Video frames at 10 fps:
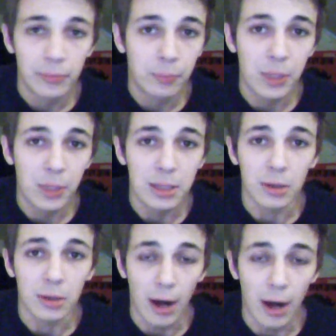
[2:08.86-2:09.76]
pieces
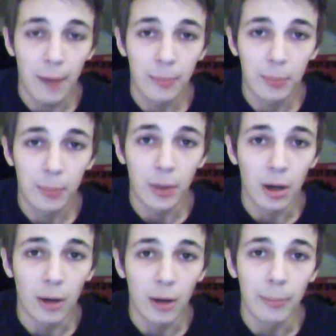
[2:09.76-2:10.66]
of crap
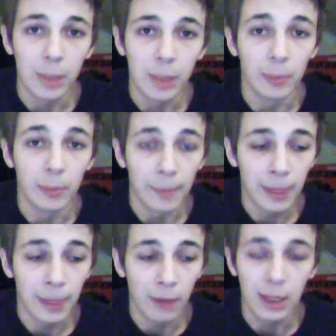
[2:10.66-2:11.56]
people
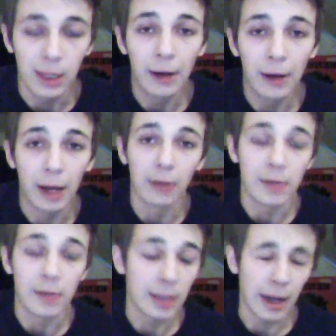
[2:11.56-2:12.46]
of the Iron
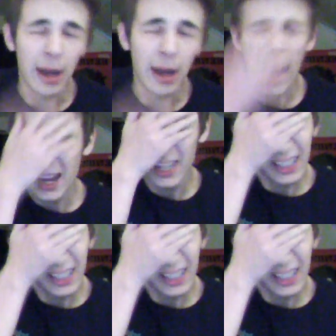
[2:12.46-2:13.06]
Islands. And I